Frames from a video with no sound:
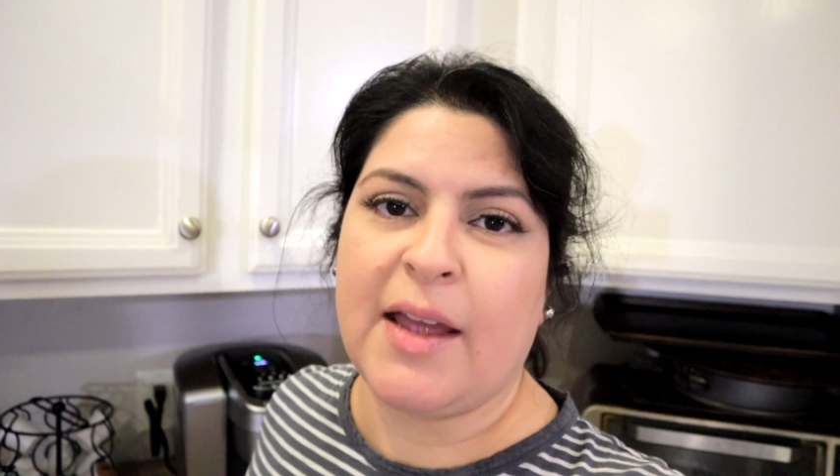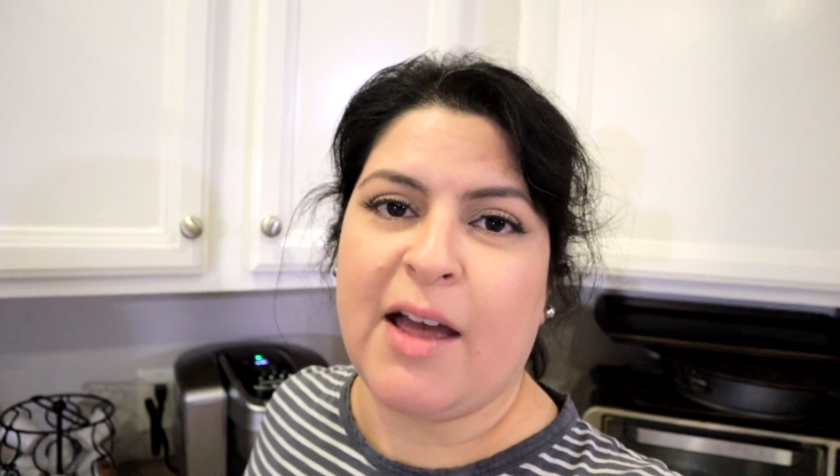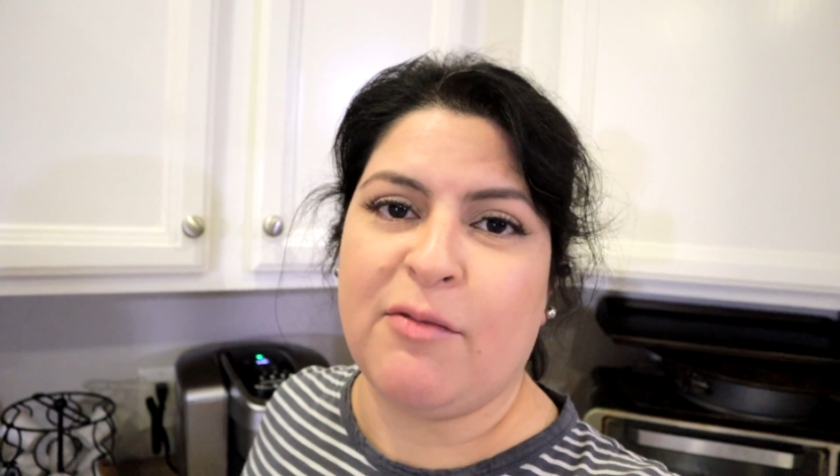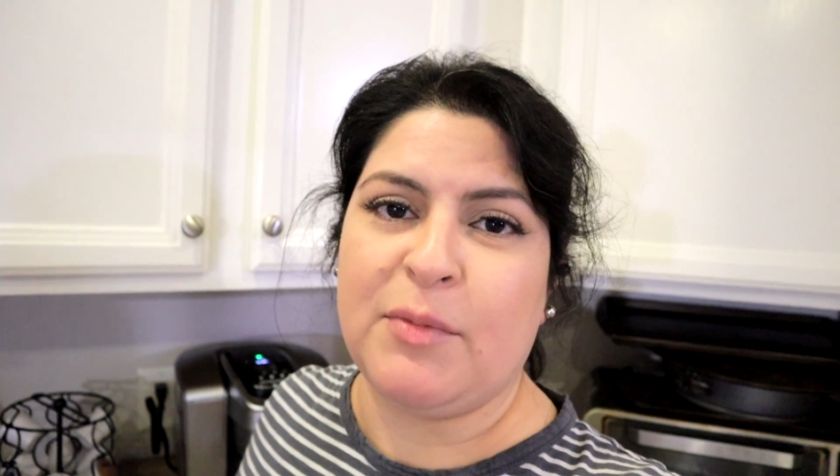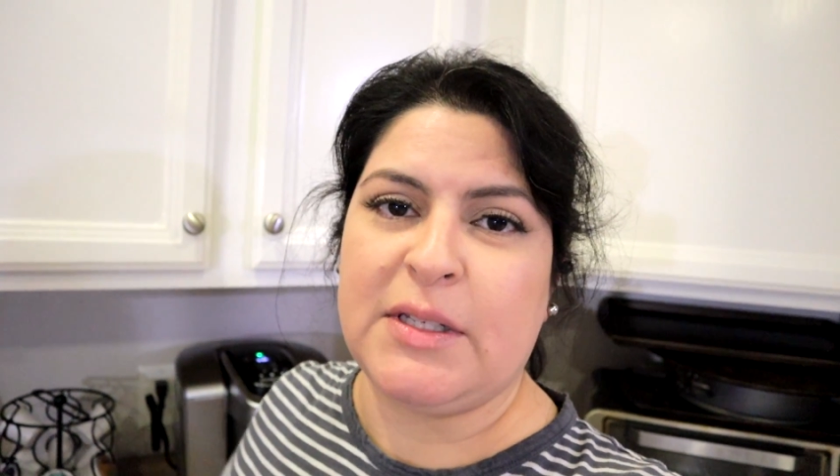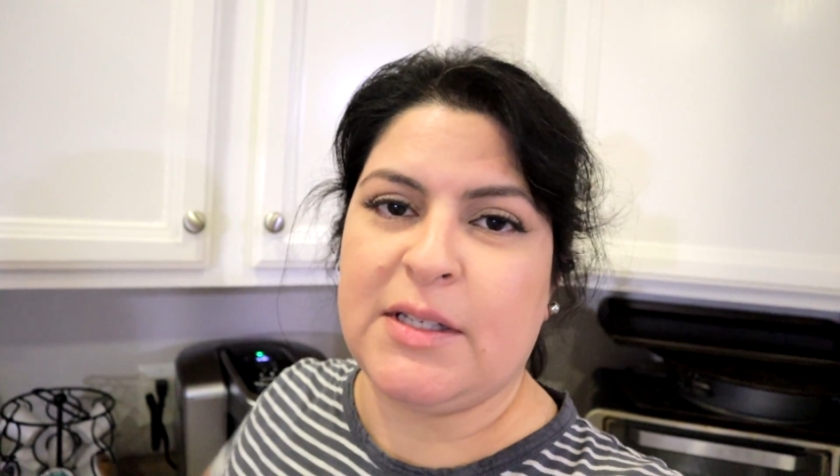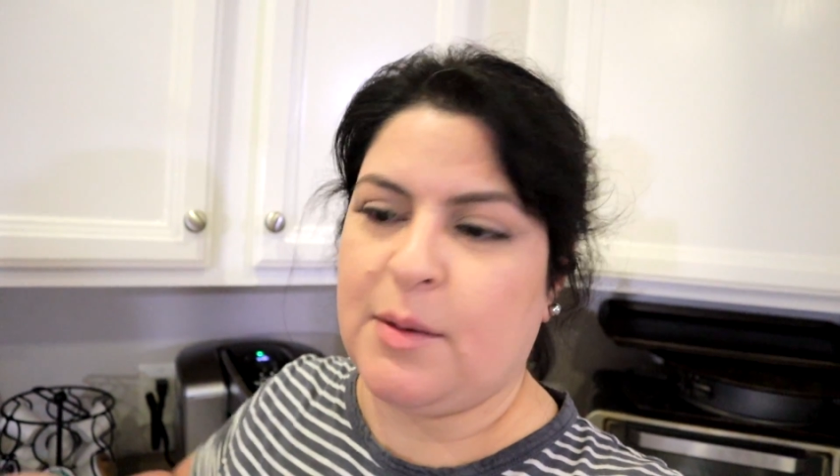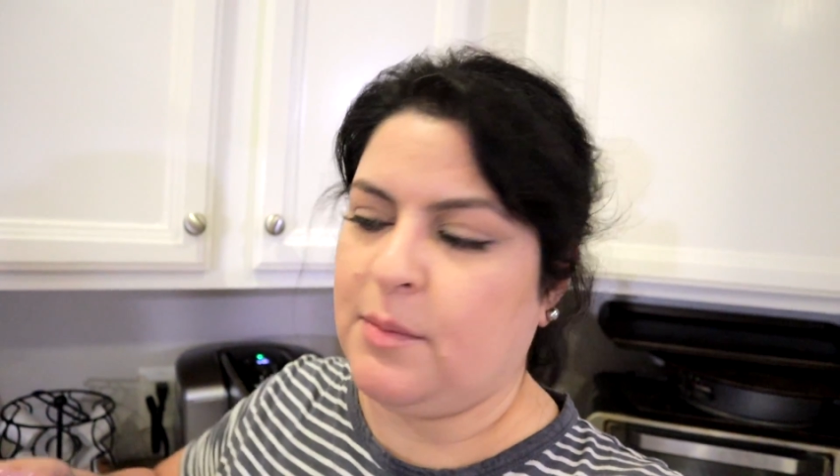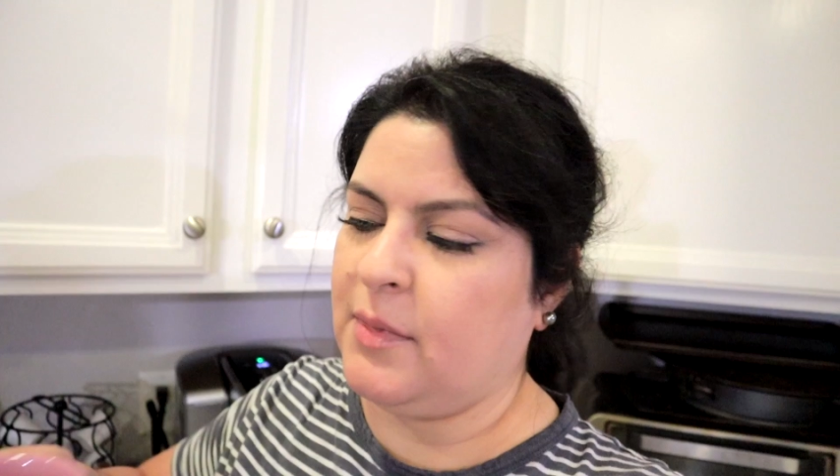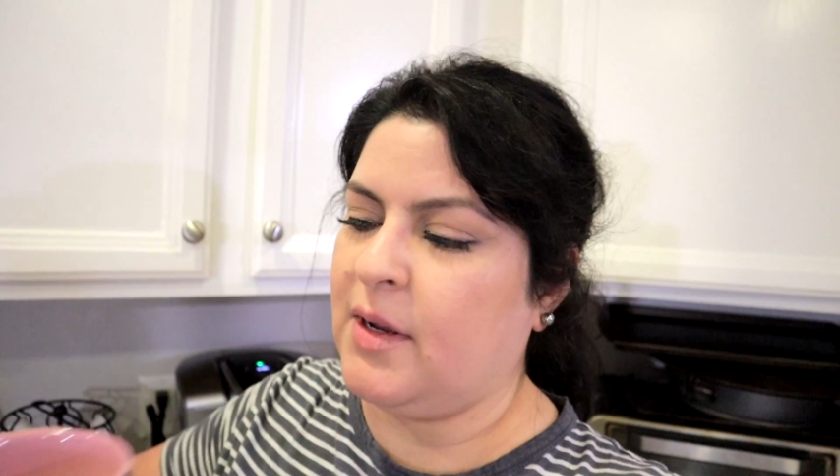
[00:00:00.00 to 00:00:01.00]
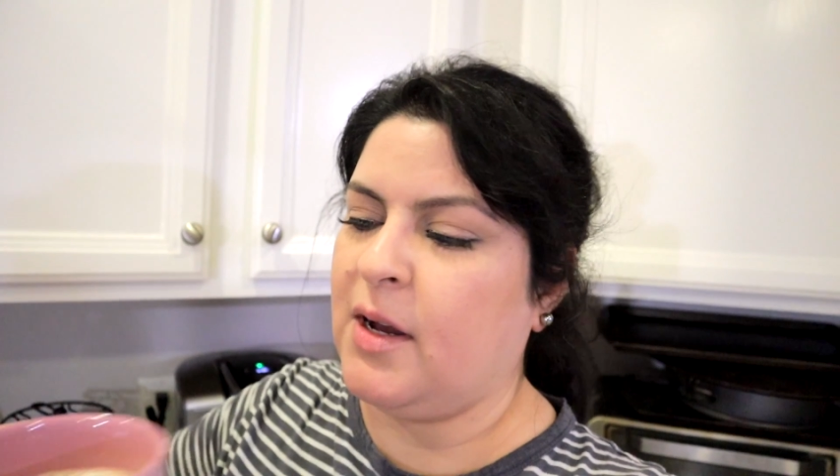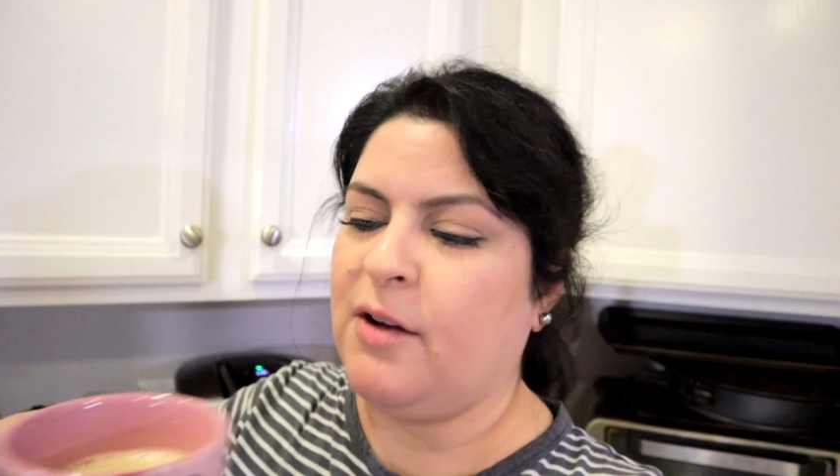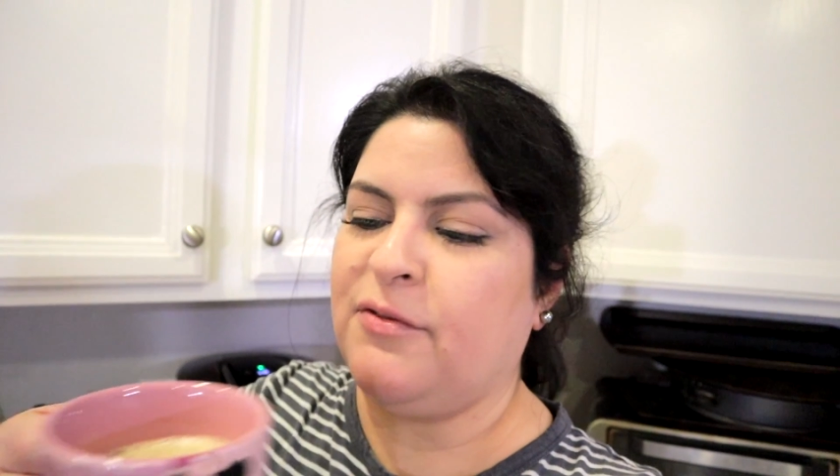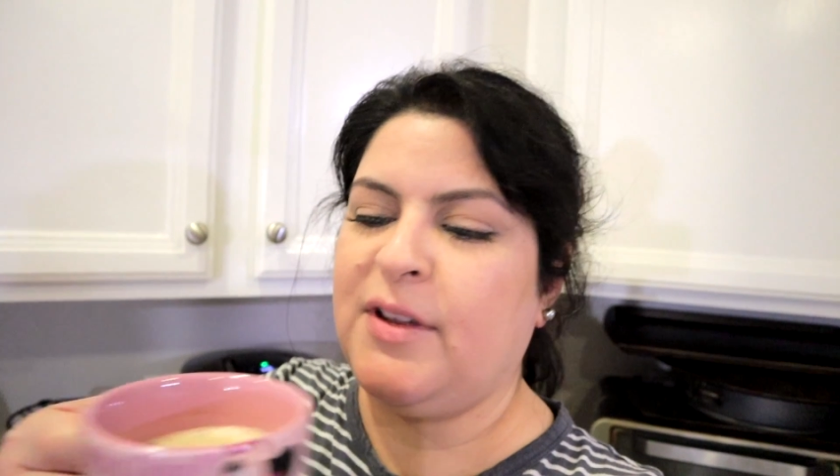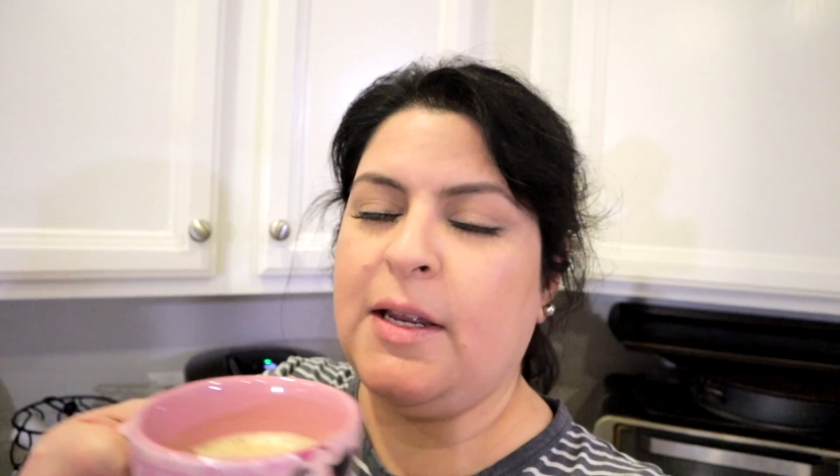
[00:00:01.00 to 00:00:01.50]
have me some
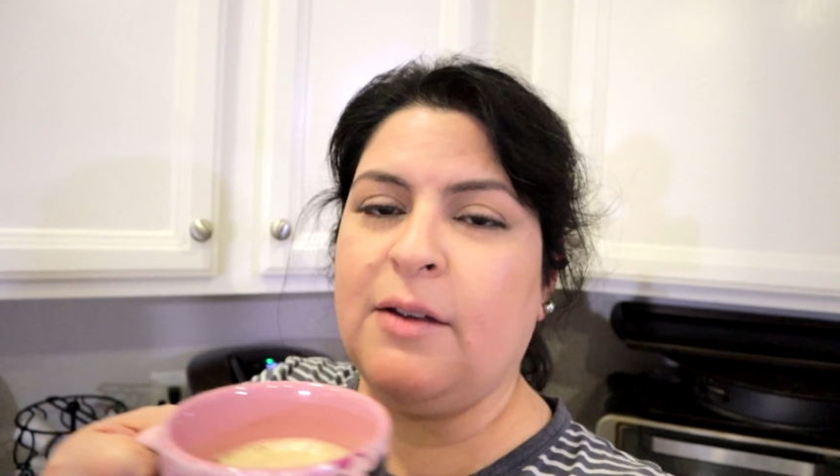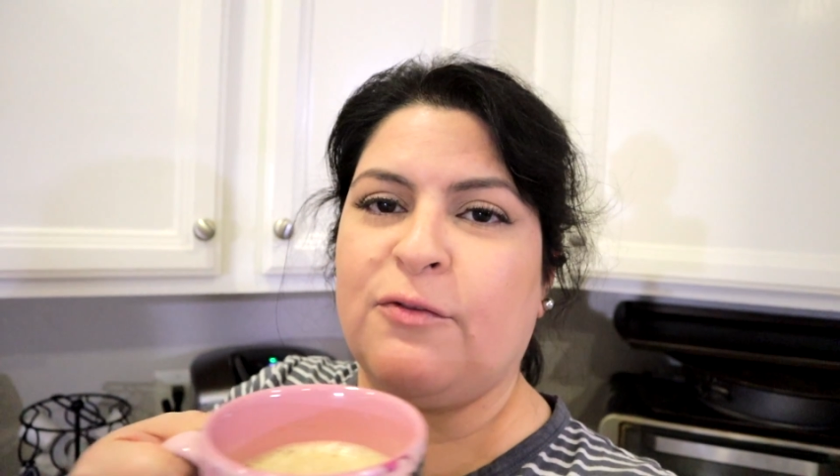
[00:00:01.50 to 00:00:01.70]
coffee,